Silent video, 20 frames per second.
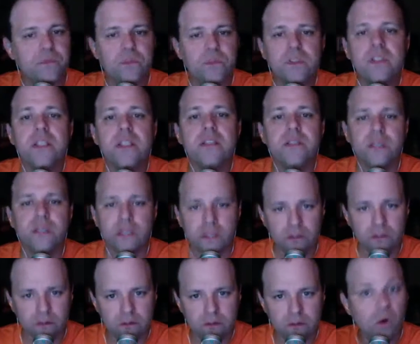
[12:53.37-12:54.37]

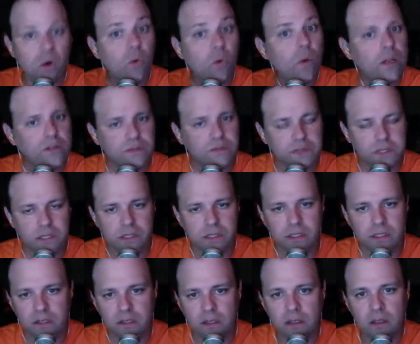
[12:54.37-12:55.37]
TCU or West Virginia